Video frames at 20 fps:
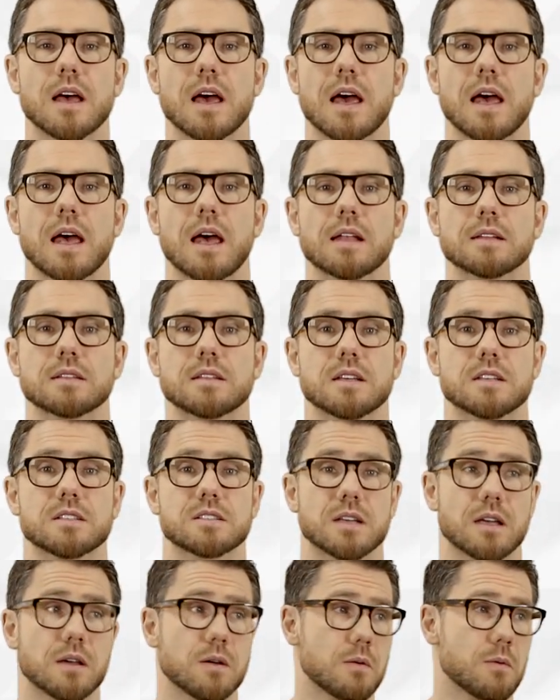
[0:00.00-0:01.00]
And they
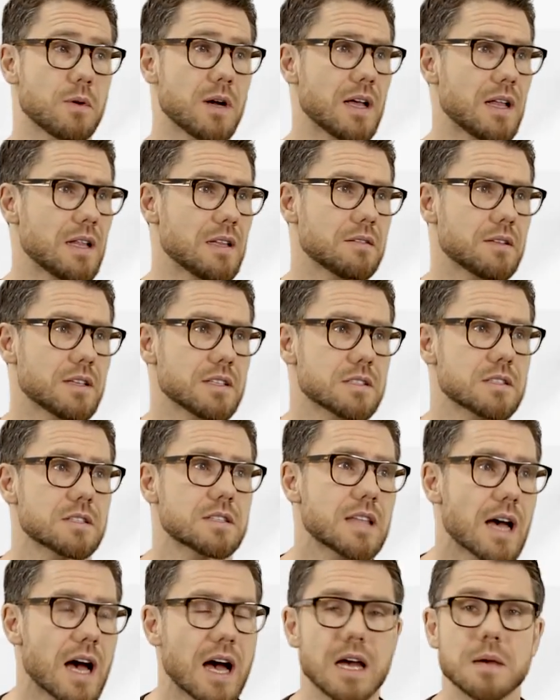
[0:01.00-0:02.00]
say, well, this
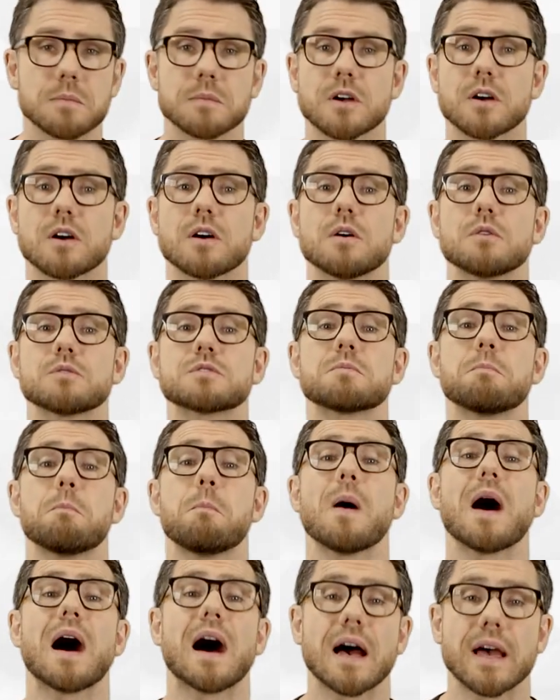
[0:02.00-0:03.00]
time goes
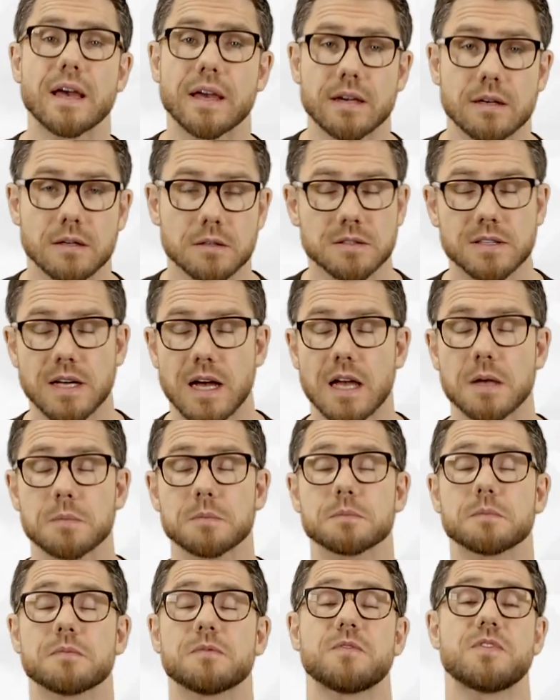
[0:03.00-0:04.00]
by,
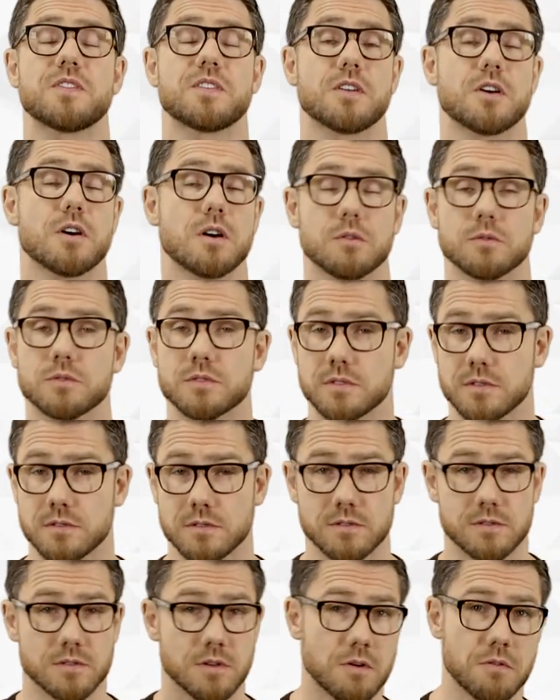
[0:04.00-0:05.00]
time flows
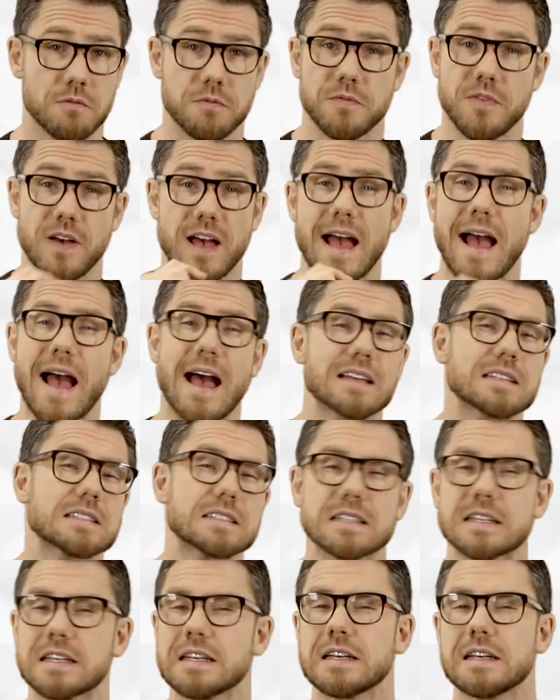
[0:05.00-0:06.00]
so
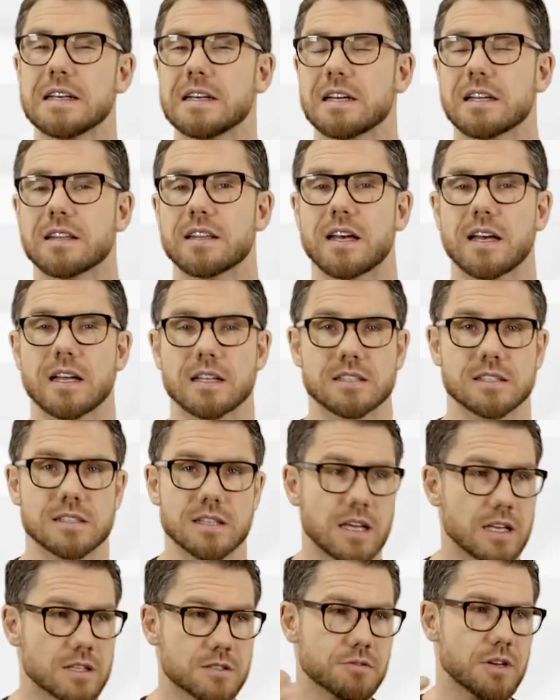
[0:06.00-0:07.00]
fast that
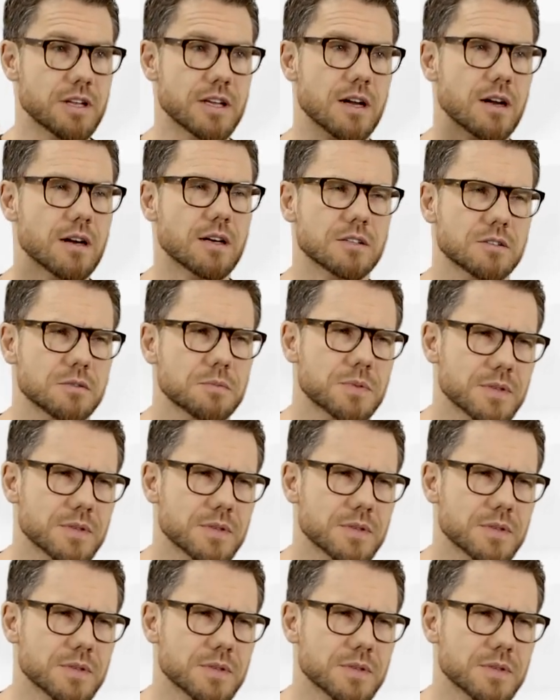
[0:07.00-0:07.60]
it's really hard to